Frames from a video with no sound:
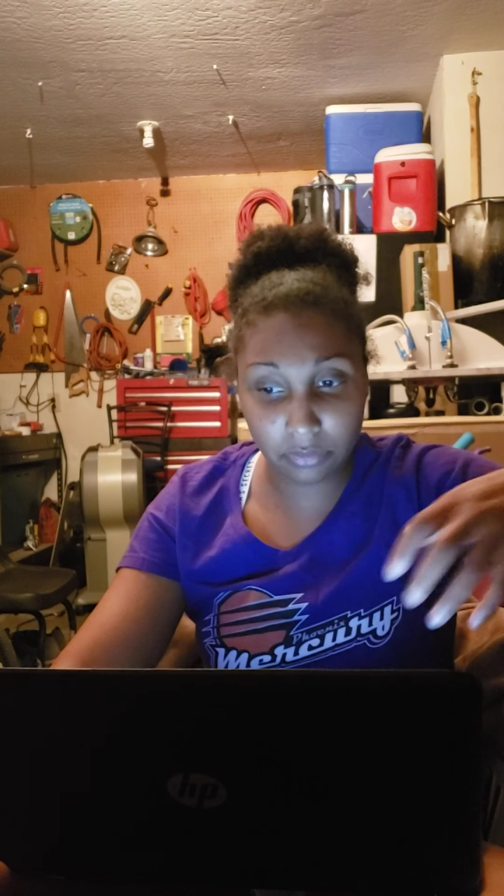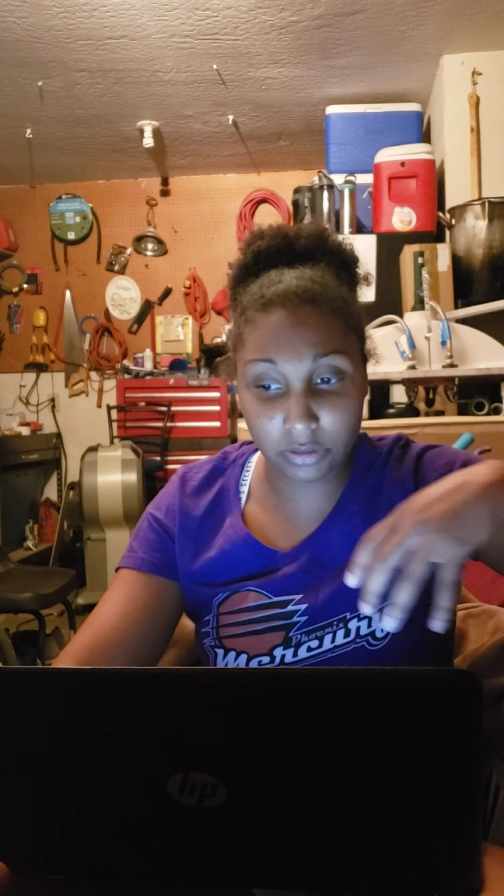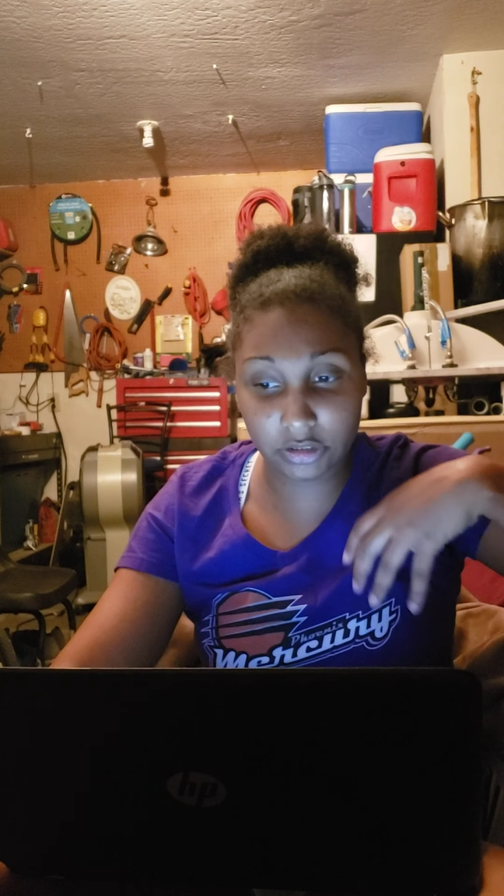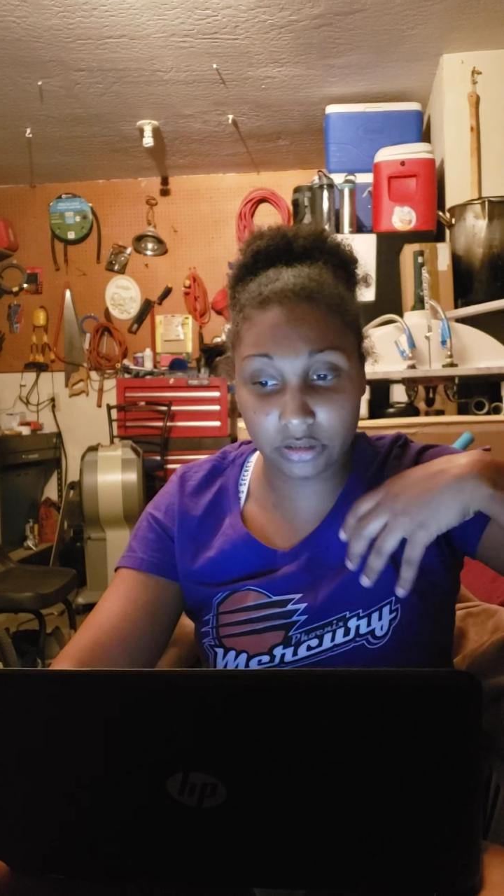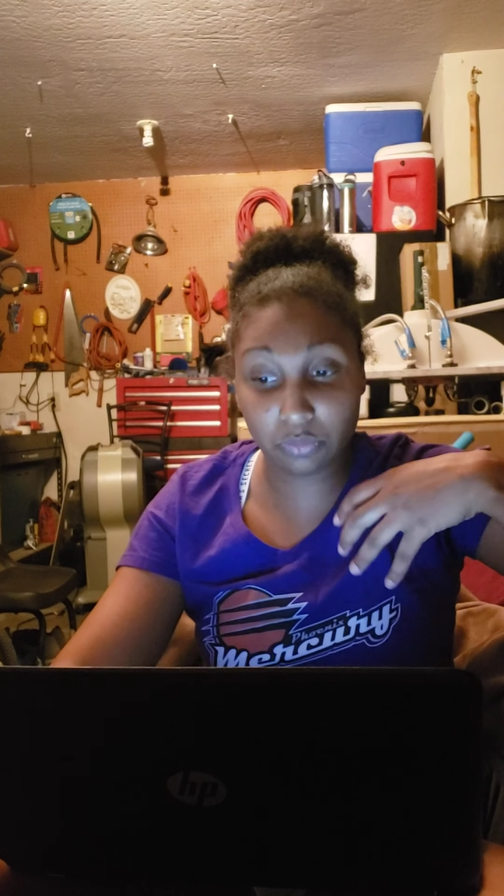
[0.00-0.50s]

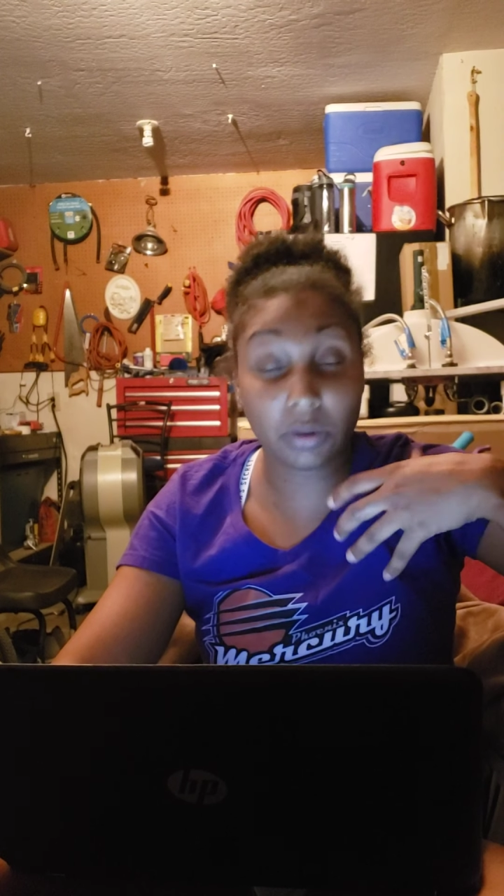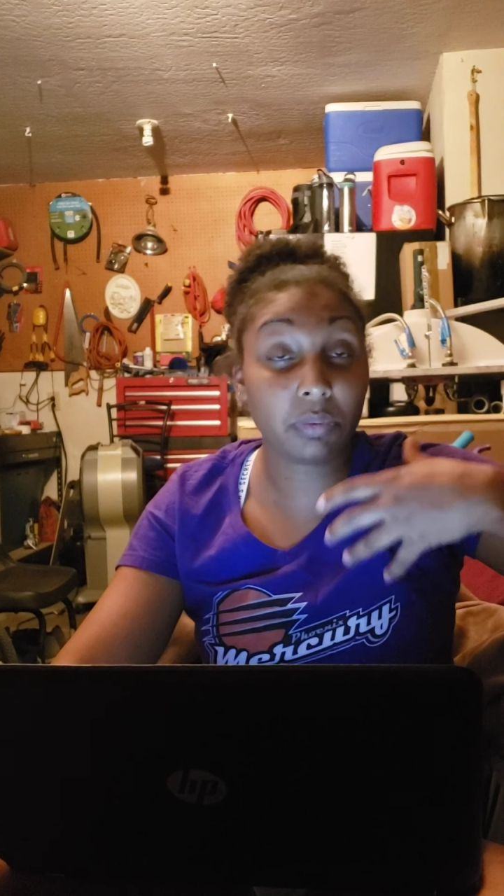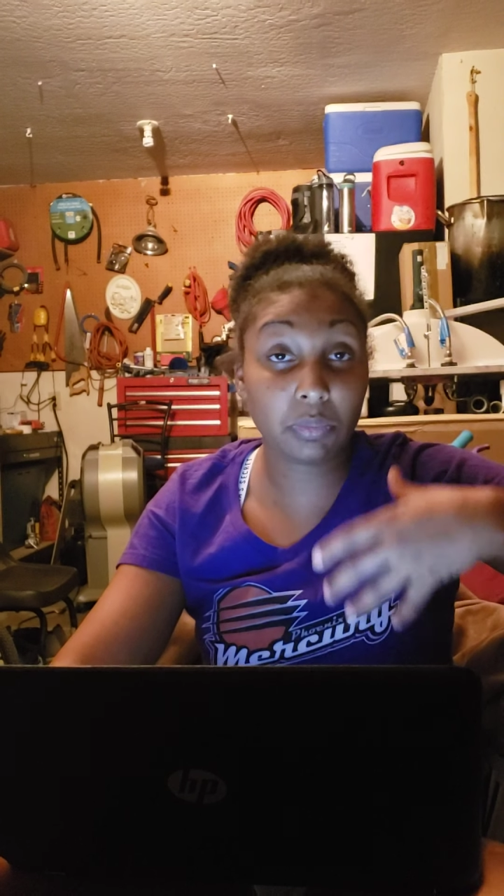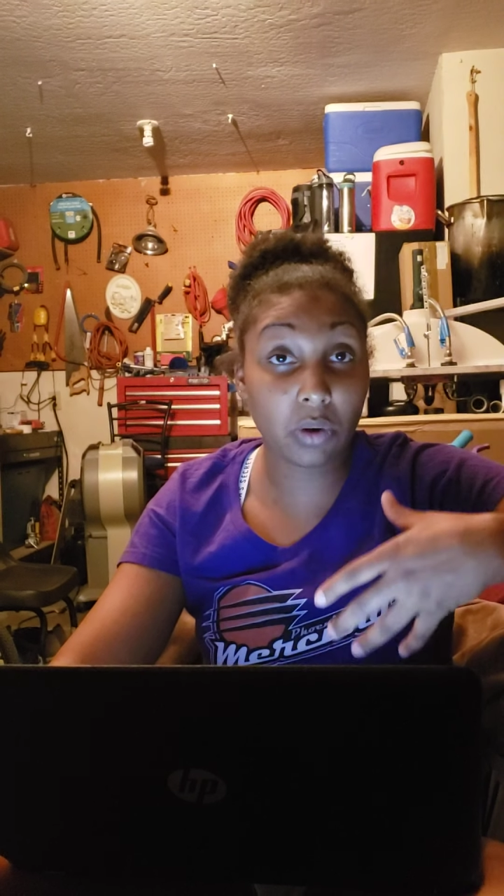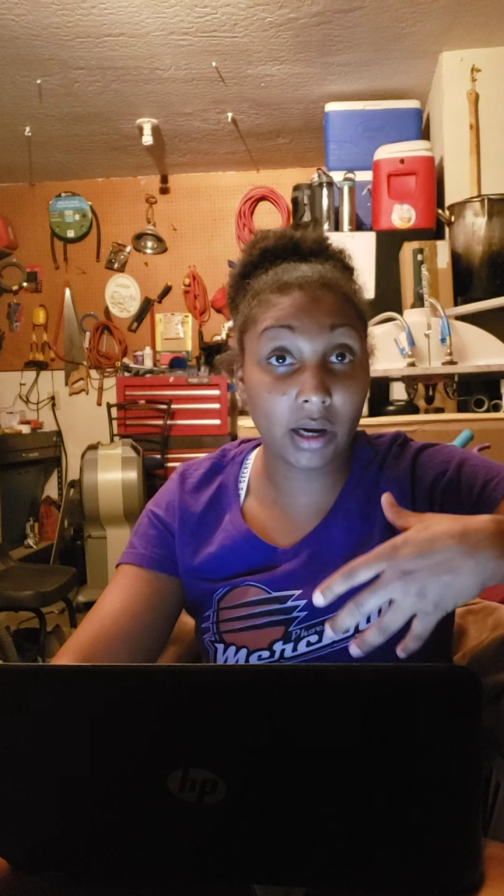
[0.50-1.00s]
which is what
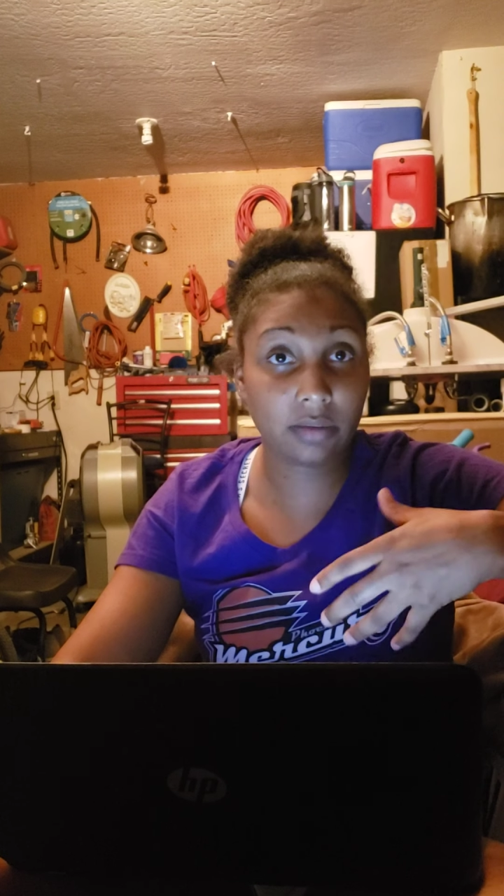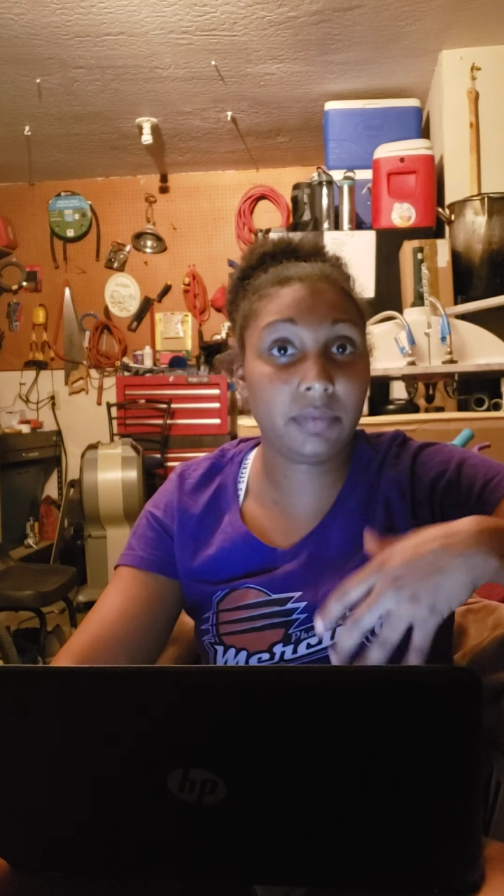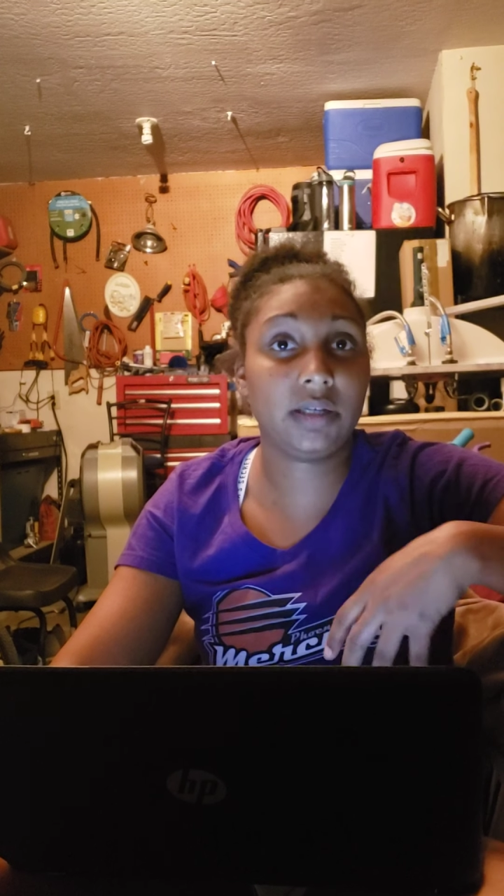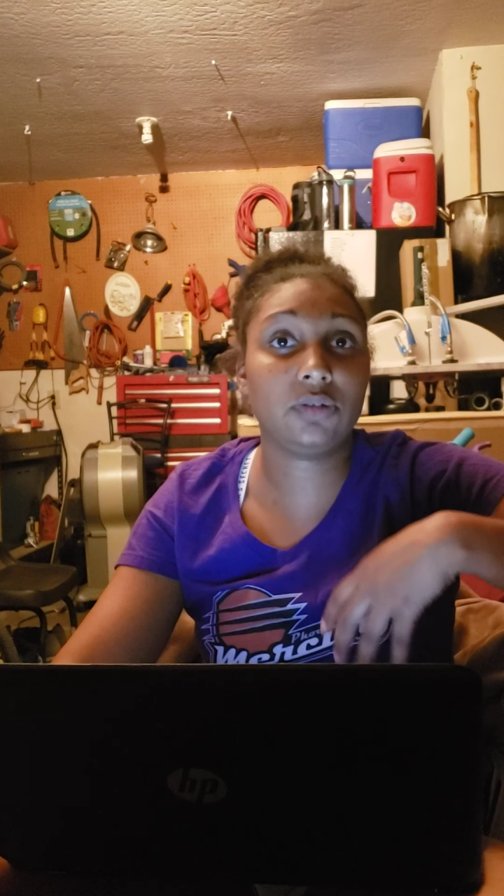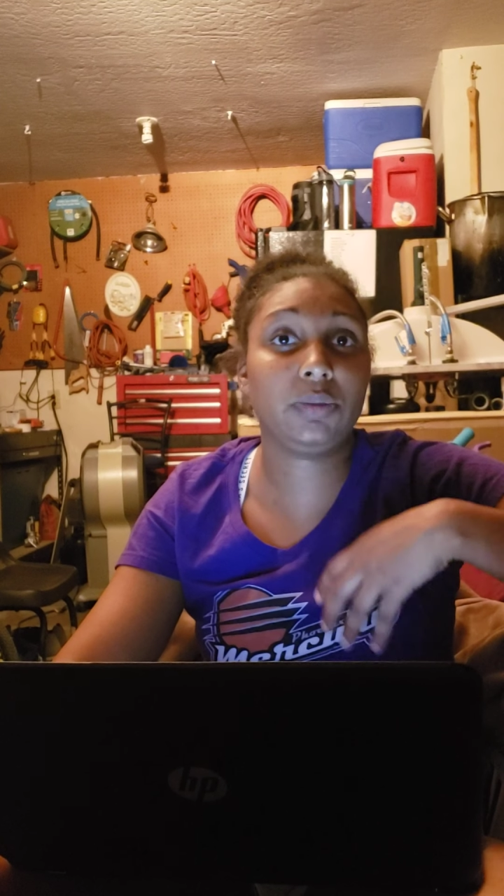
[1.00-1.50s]
we want
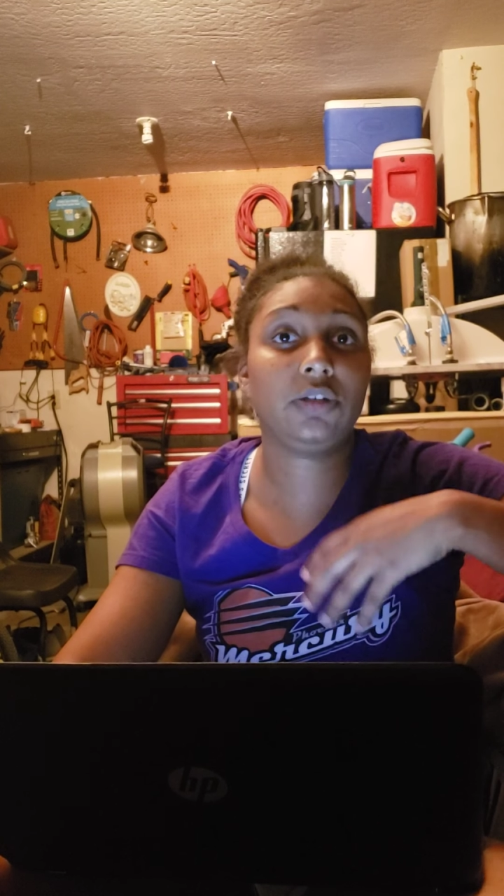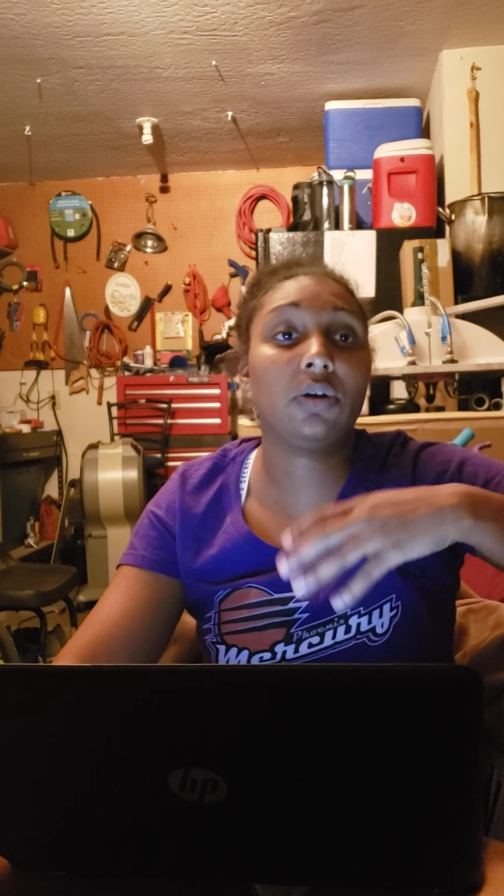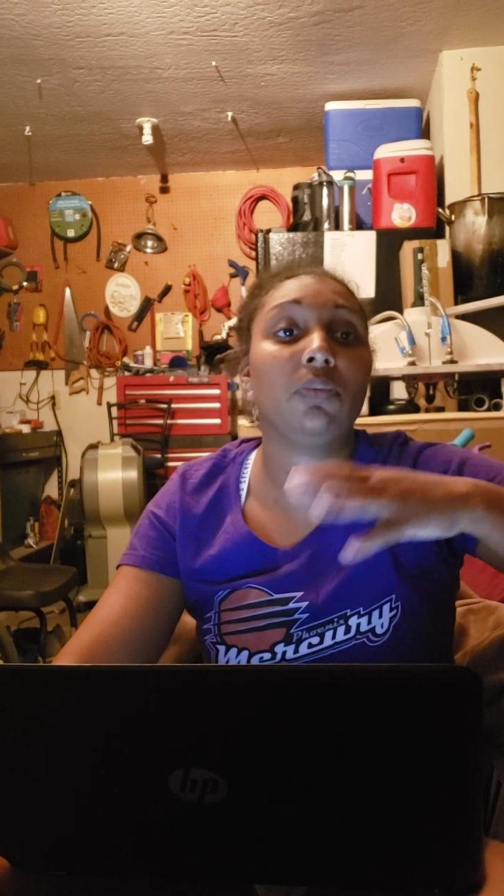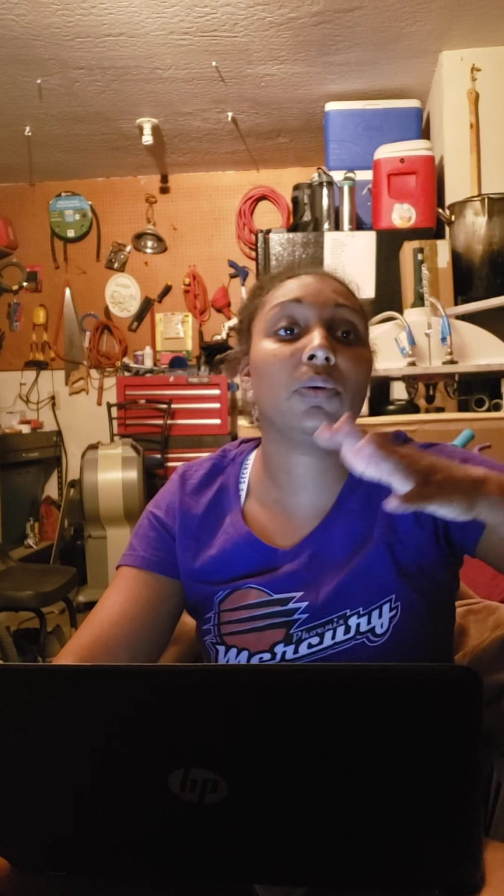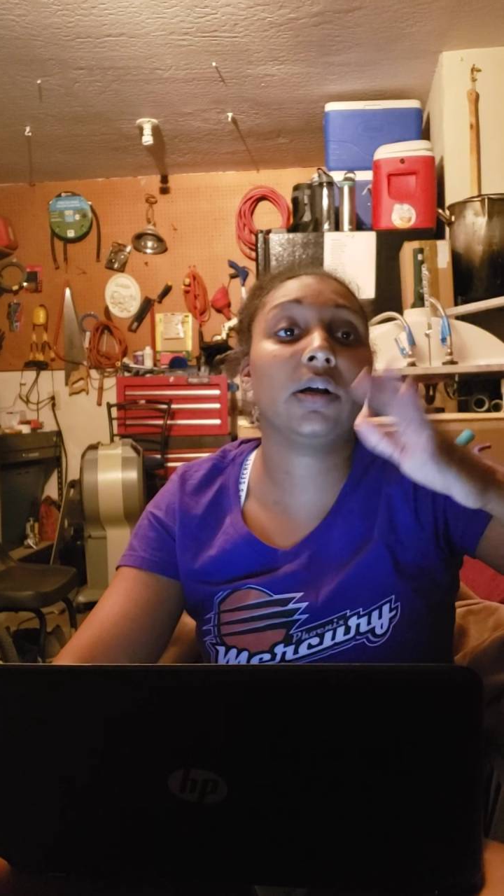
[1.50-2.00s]
because we
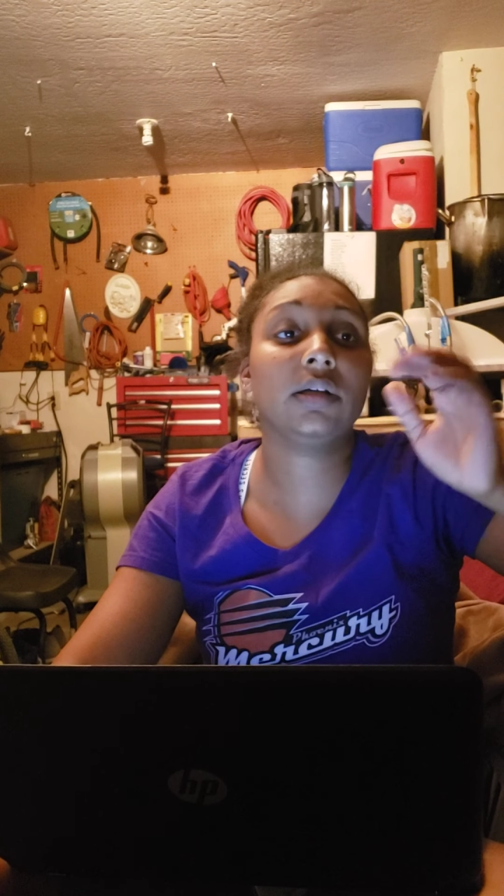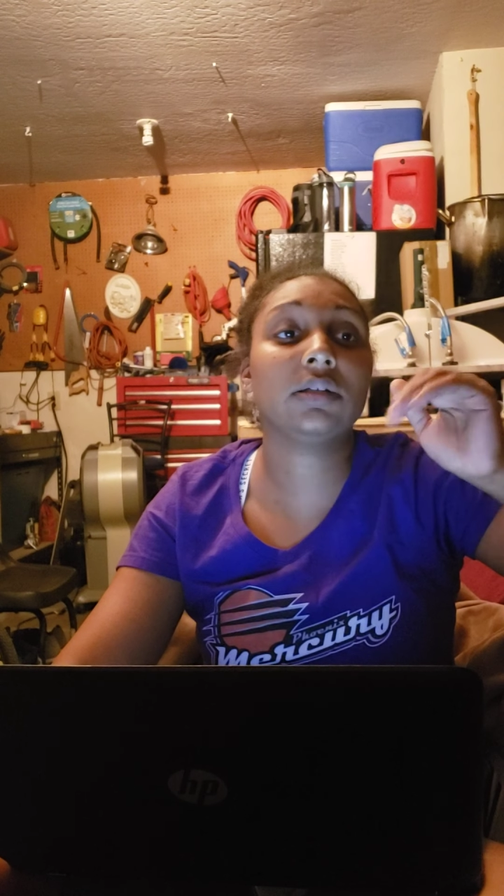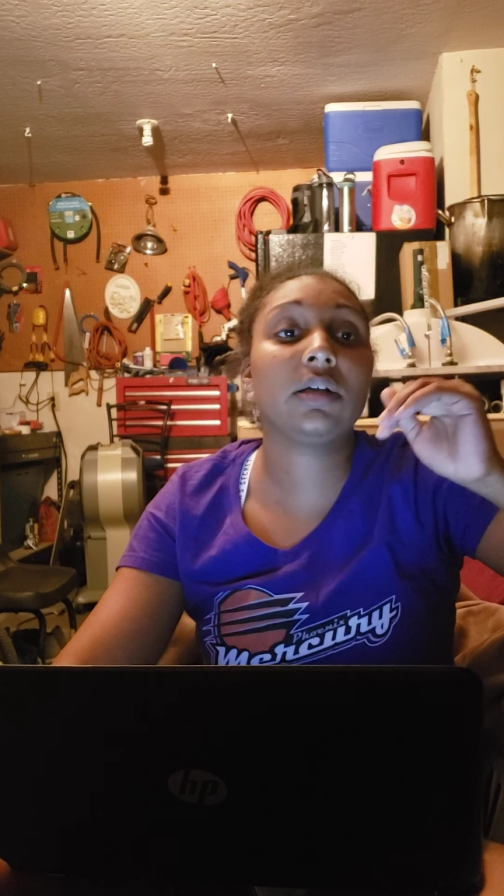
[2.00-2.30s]
don't want